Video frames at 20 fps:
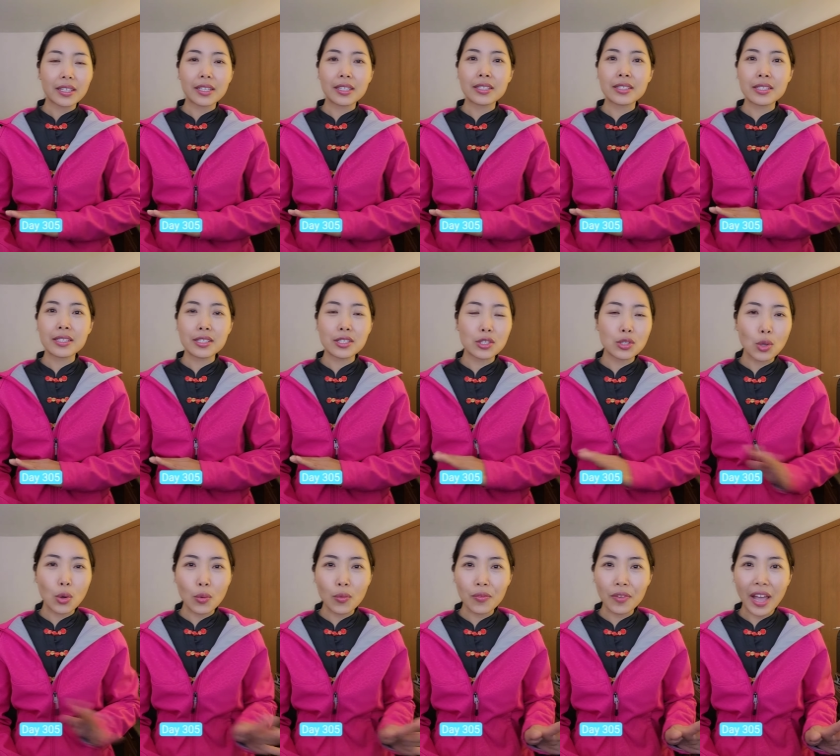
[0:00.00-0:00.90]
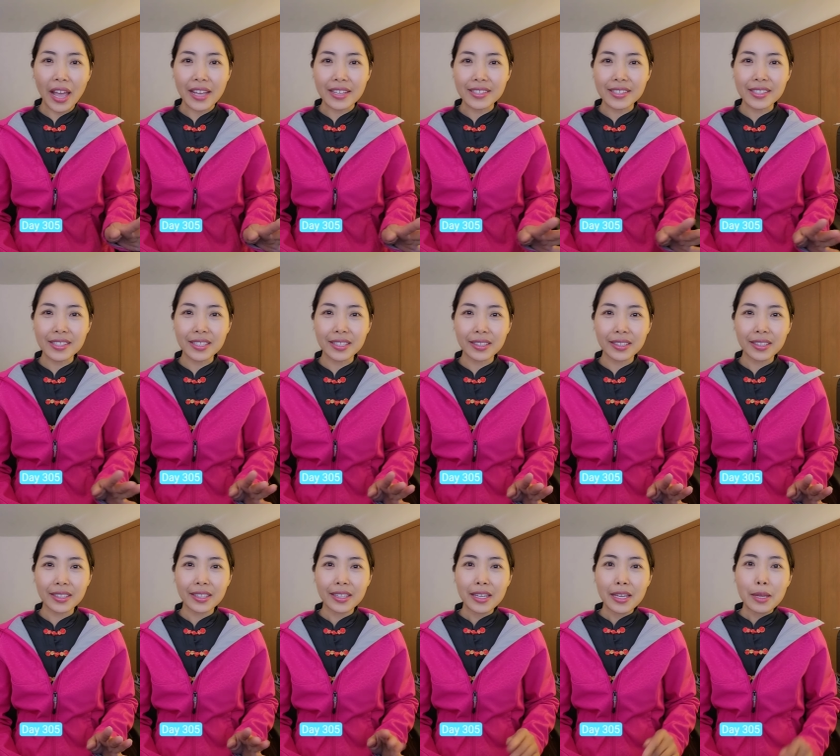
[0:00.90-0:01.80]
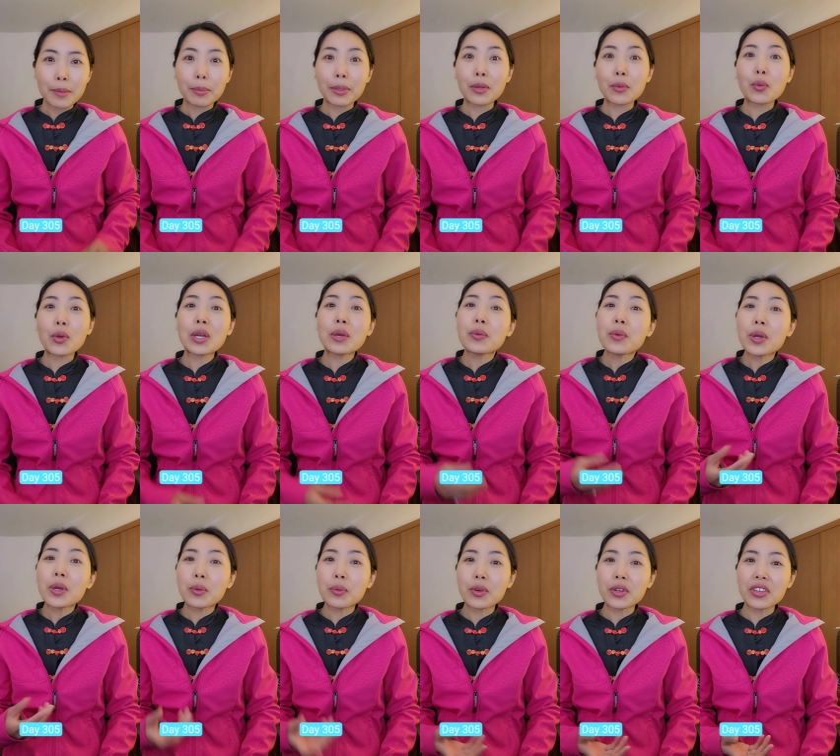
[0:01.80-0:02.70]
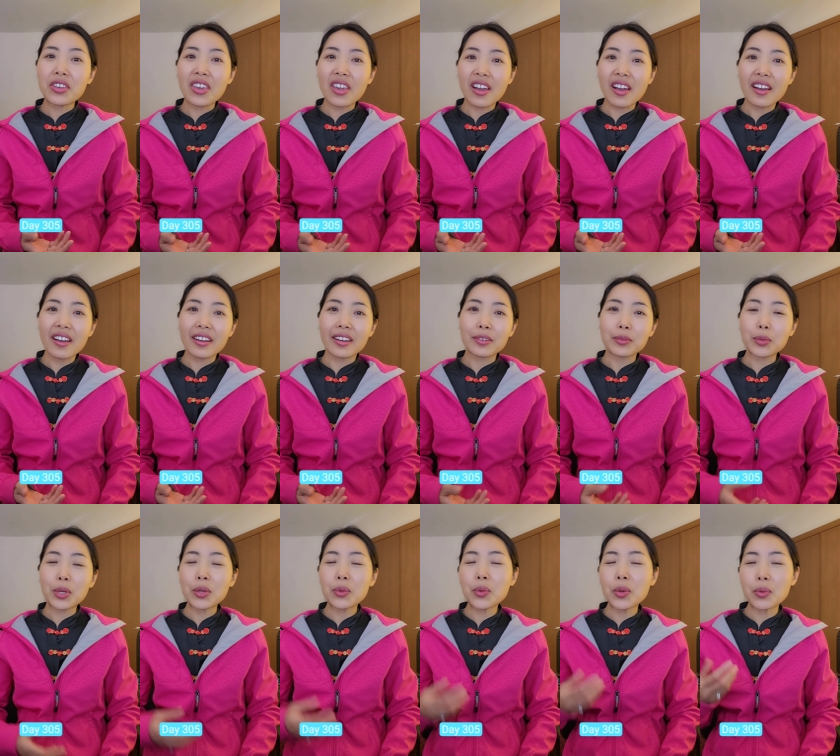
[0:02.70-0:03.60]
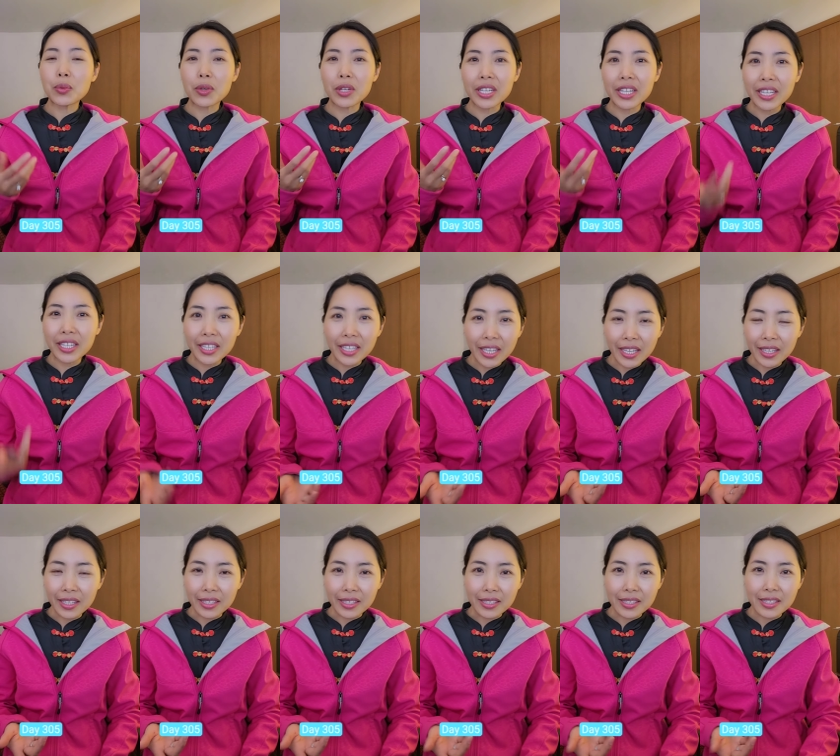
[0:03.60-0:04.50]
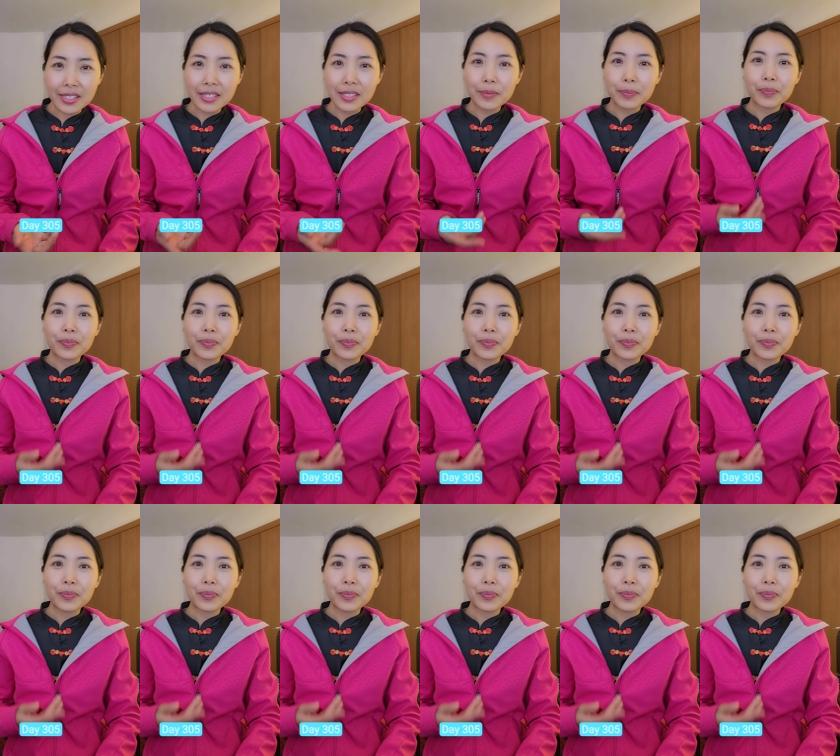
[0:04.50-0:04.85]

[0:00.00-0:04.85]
It's so fast. But when we were young, when we were kids,